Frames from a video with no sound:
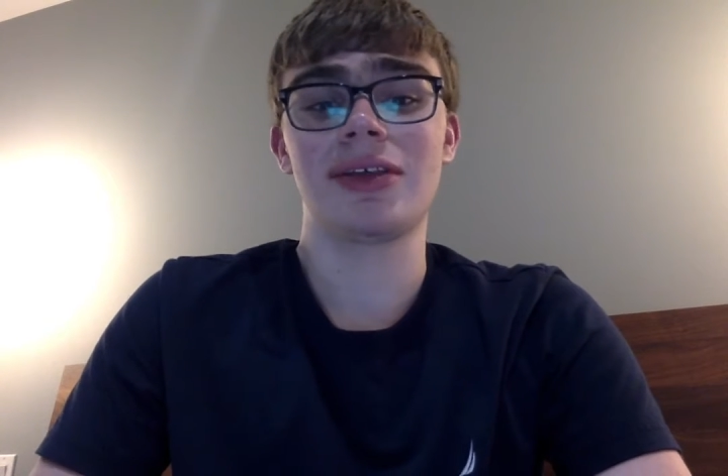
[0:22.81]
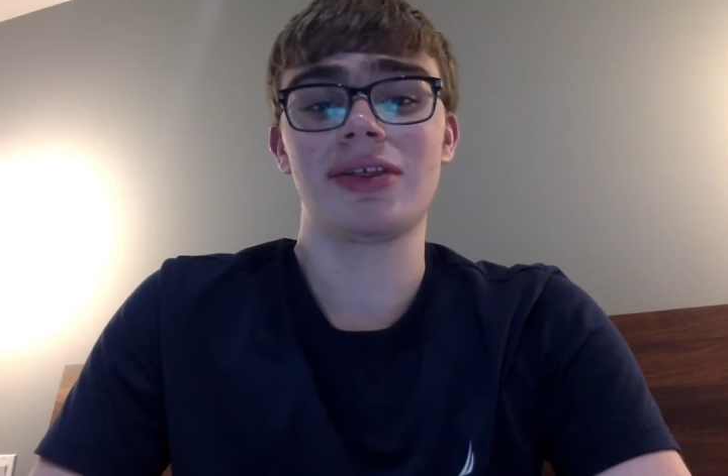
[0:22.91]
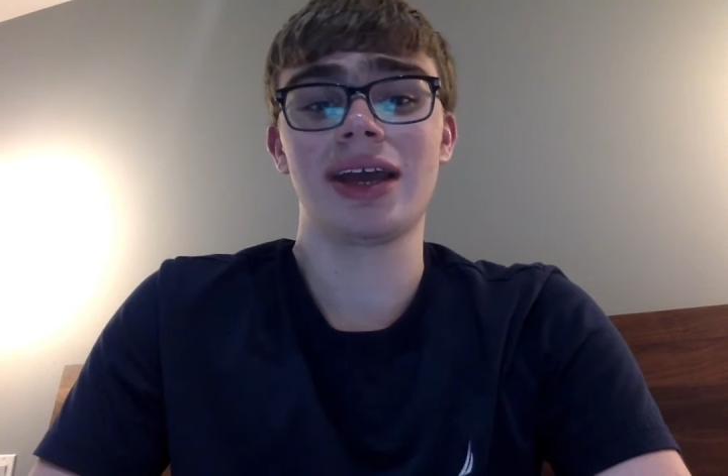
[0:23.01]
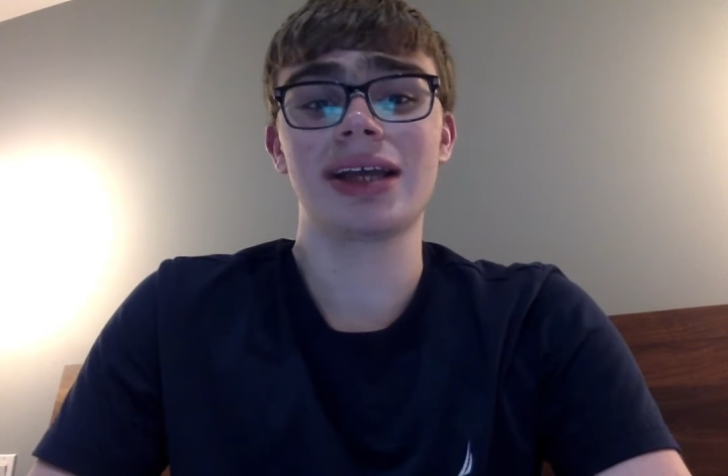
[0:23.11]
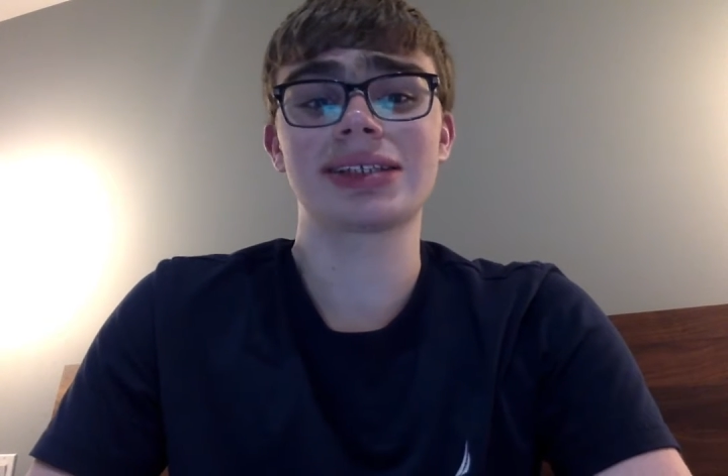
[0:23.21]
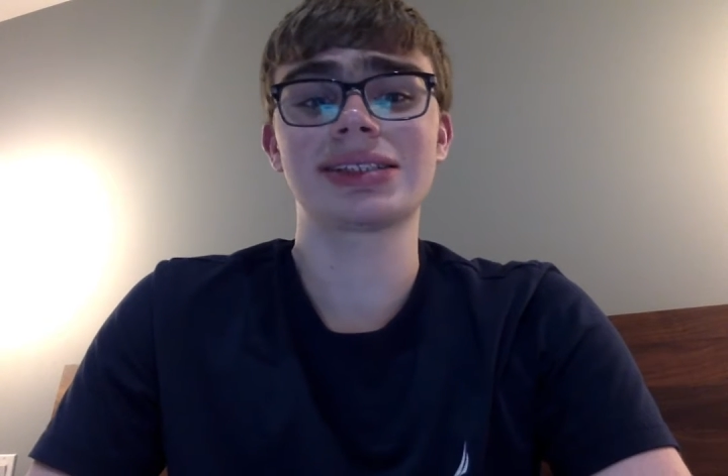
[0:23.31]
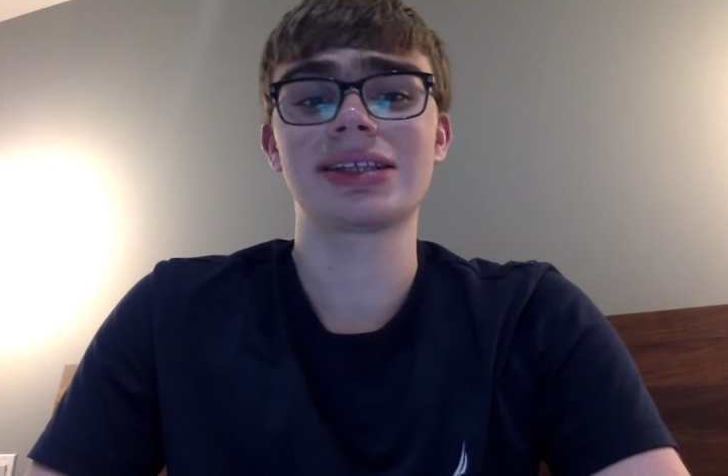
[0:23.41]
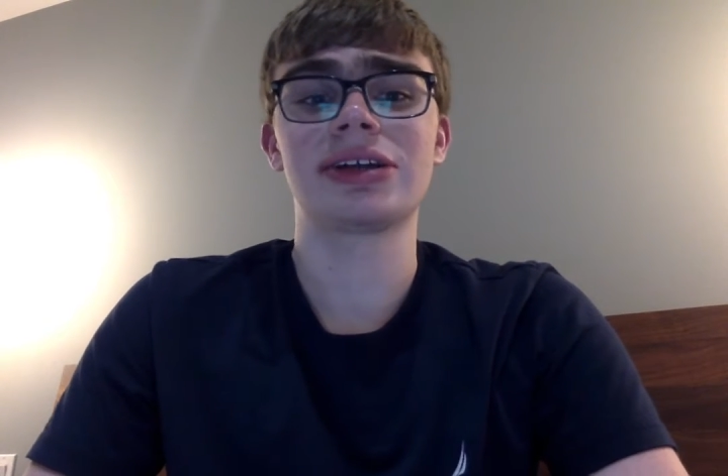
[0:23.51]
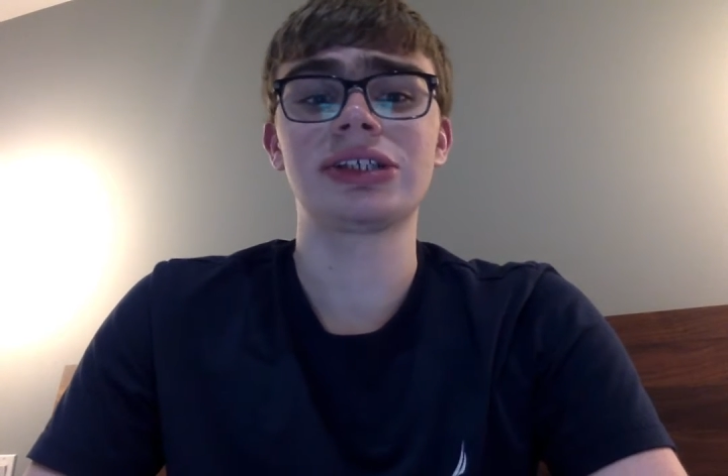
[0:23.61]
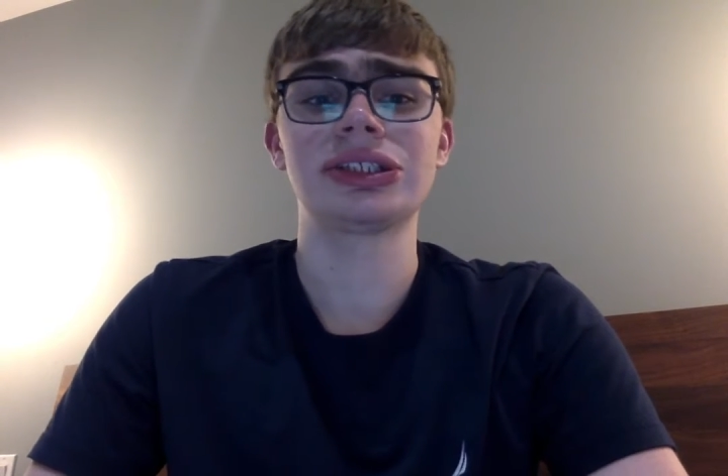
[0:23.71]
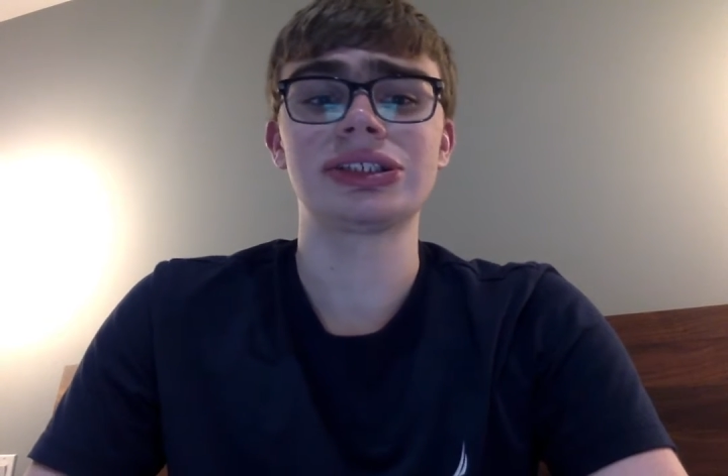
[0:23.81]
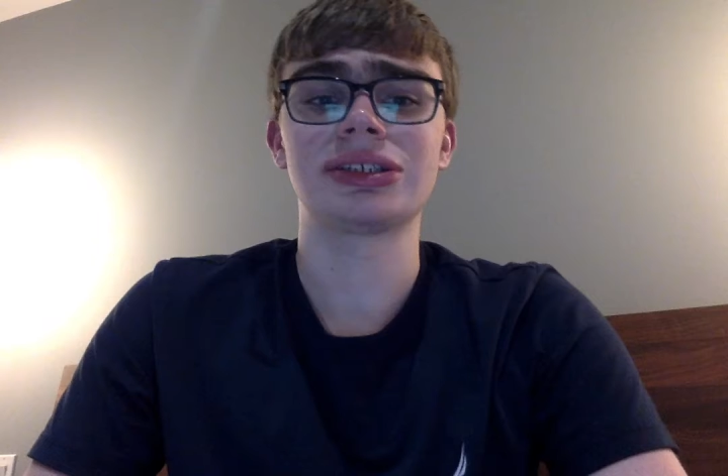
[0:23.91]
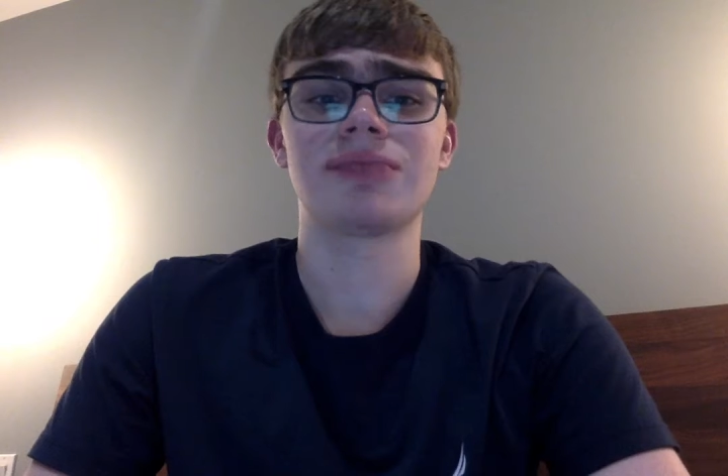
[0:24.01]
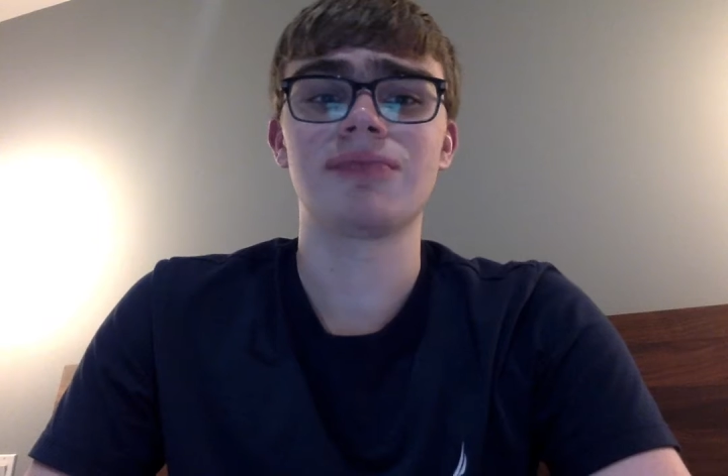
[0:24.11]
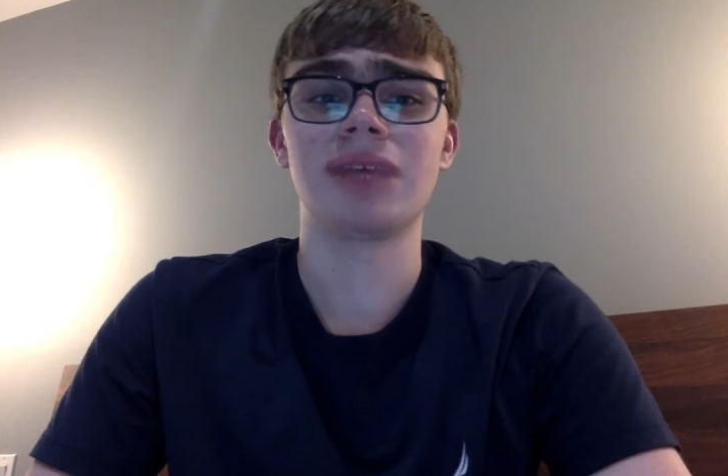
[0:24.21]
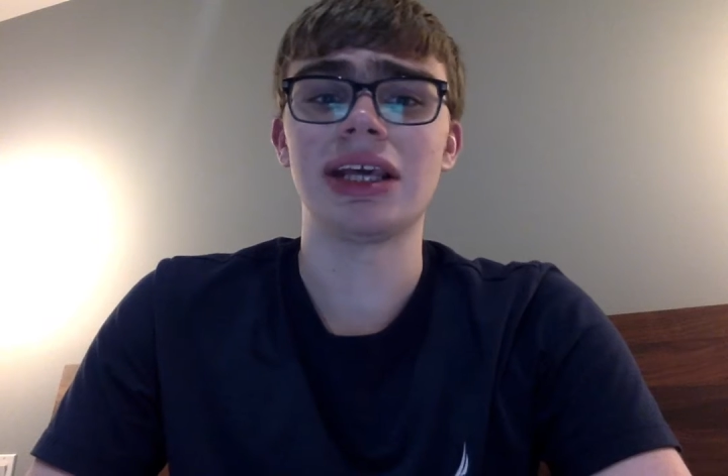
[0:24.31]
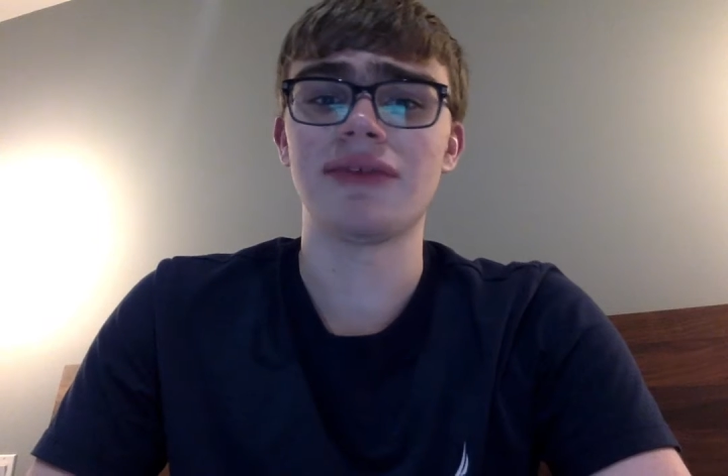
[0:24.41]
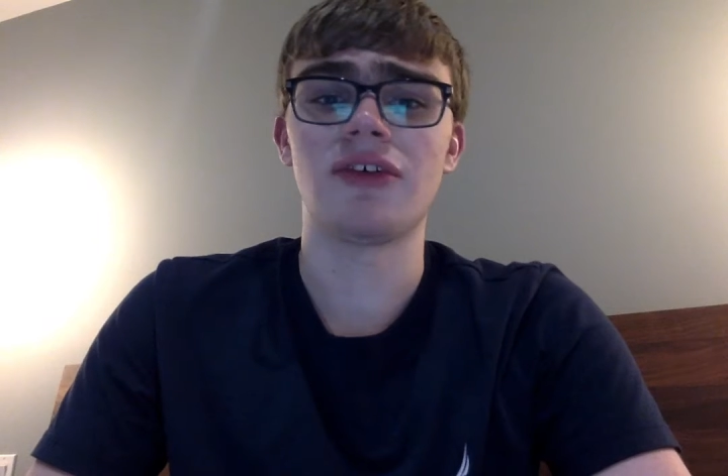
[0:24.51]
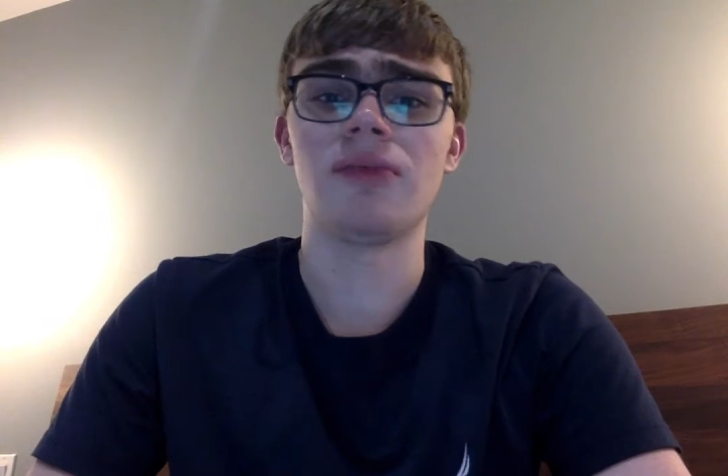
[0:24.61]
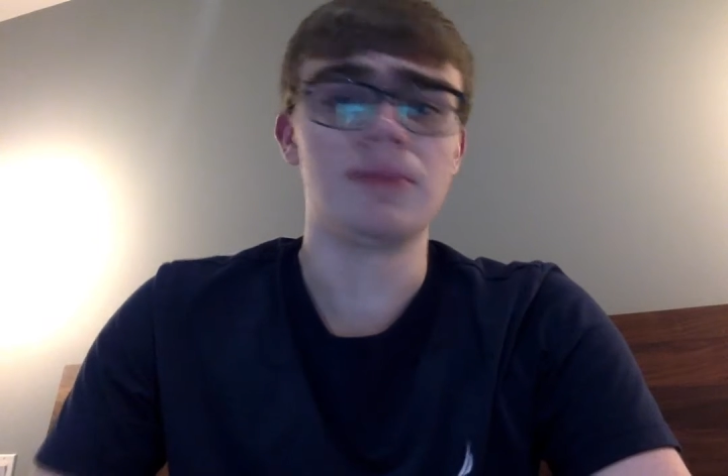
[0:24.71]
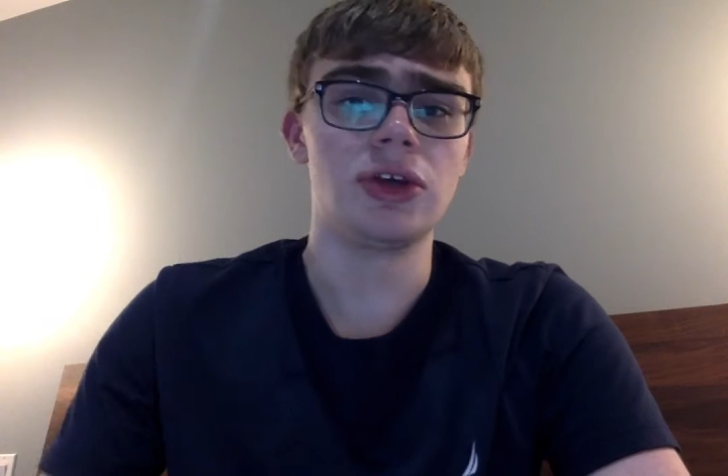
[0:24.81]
He thinks they're just evil